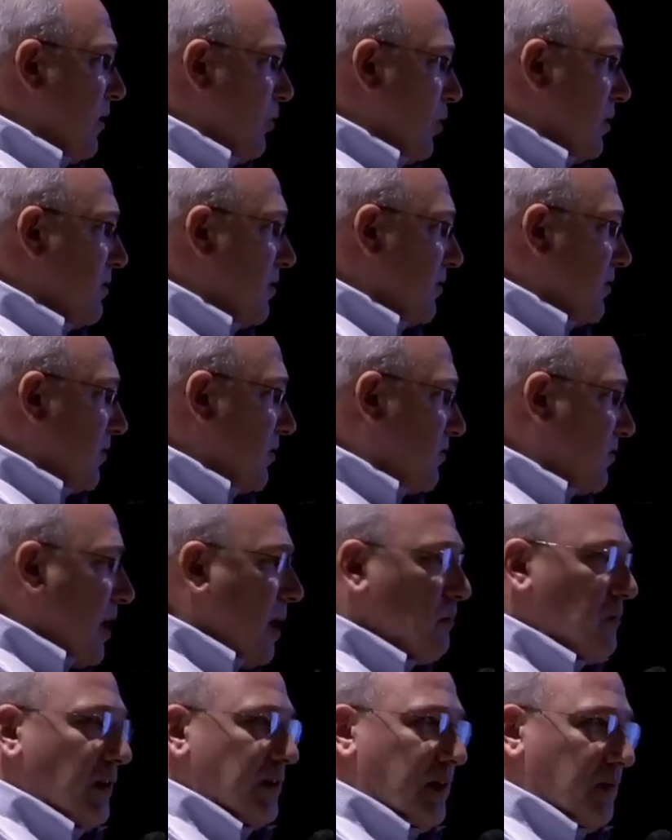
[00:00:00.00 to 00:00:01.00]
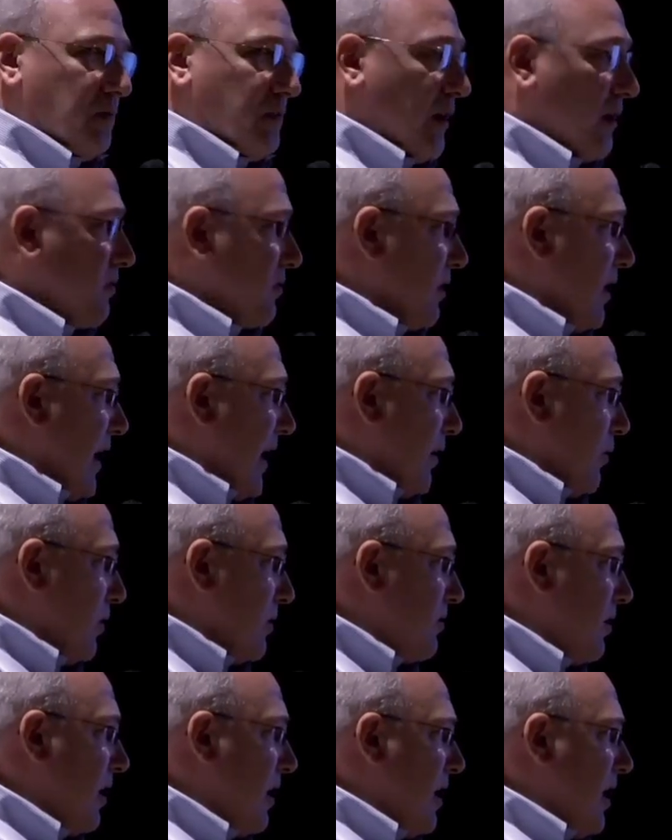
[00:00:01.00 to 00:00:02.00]
which is the subject of such
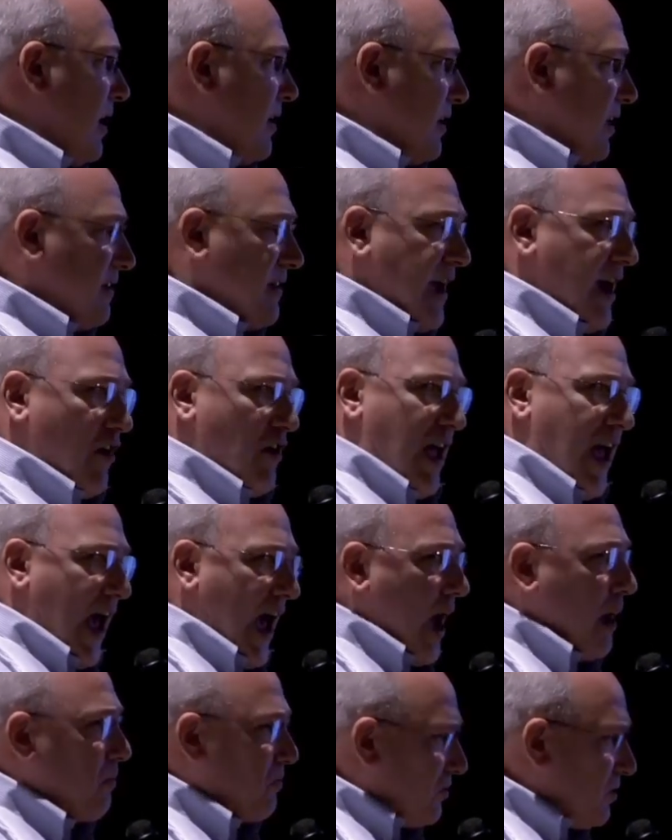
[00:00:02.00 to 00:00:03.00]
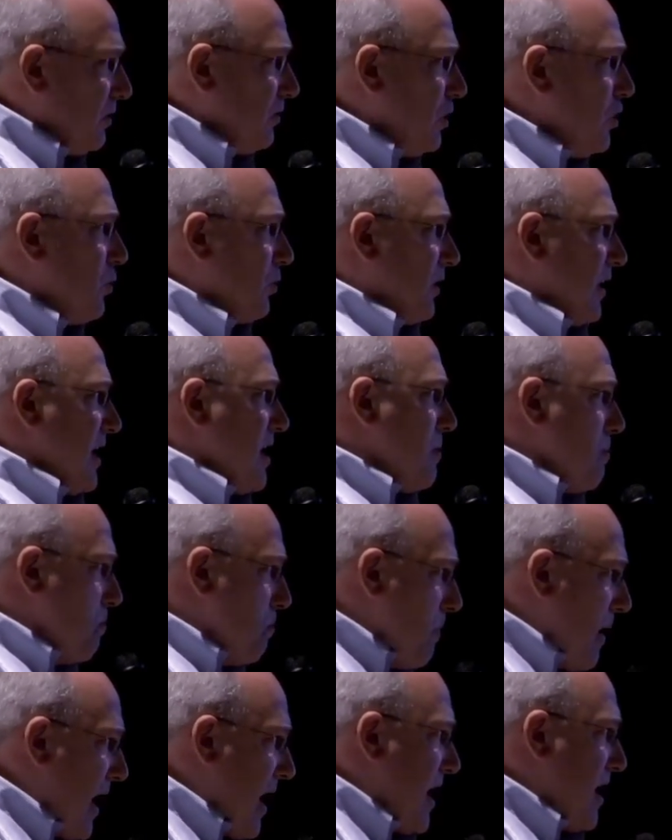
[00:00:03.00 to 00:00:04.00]
language, the town absolutely
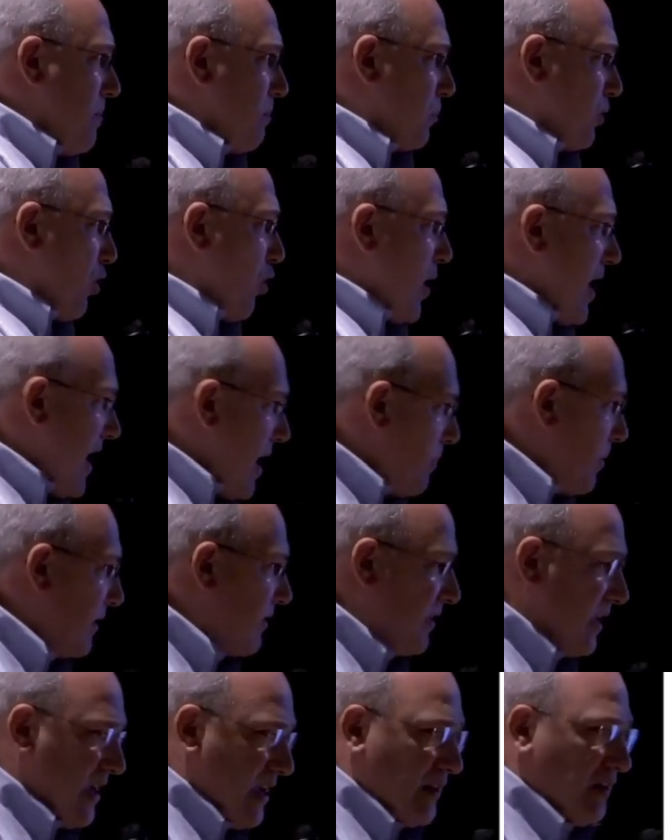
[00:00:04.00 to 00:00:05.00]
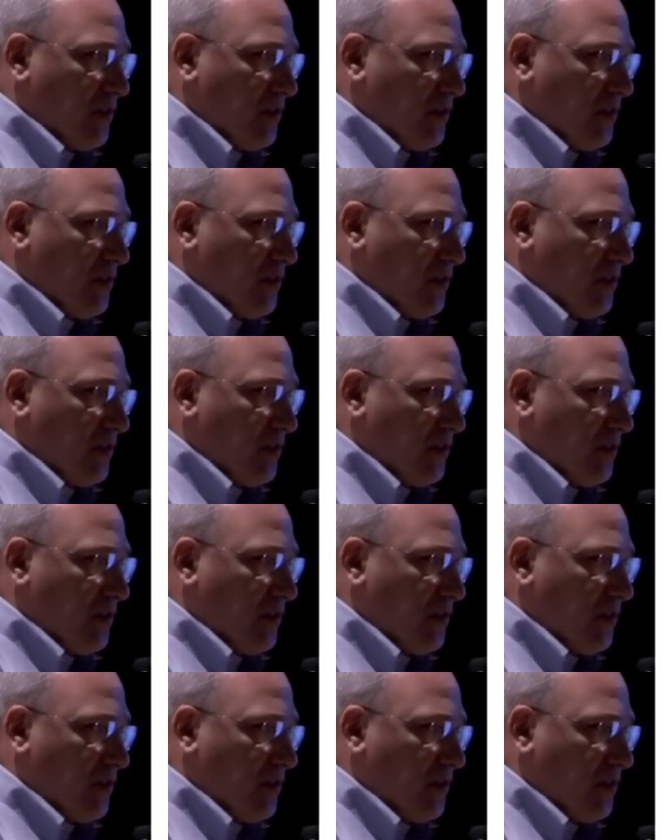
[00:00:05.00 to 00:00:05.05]
may prohibit the